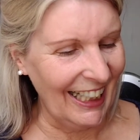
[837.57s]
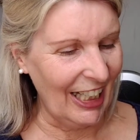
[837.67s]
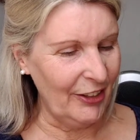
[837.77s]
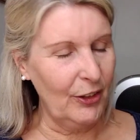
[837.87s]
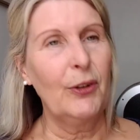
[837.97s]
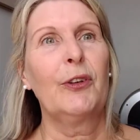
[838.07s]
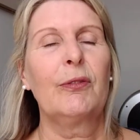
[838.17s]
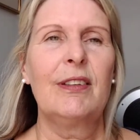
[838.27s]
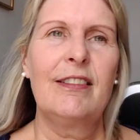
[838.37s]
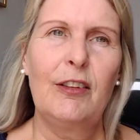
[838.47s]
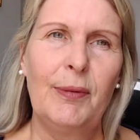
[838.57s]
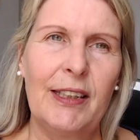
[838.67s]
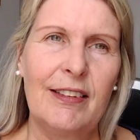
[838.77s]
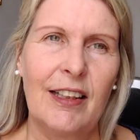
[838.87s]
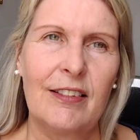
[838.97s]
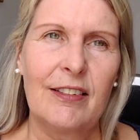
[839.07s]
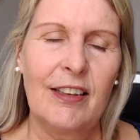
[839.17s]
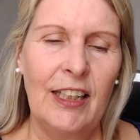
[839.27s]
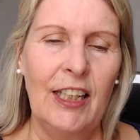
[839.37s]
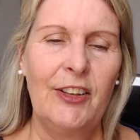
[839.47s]
and the cord will still be attached.
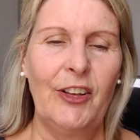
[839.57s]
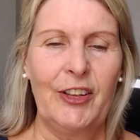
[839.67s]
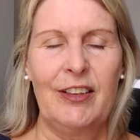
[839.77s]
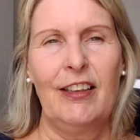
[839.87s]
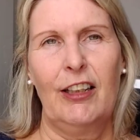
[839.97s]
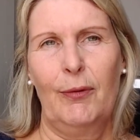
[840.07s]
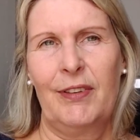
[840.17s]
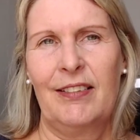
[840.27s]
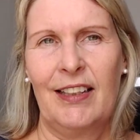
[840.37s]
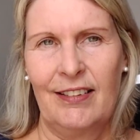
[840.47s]
Now it can take up to 10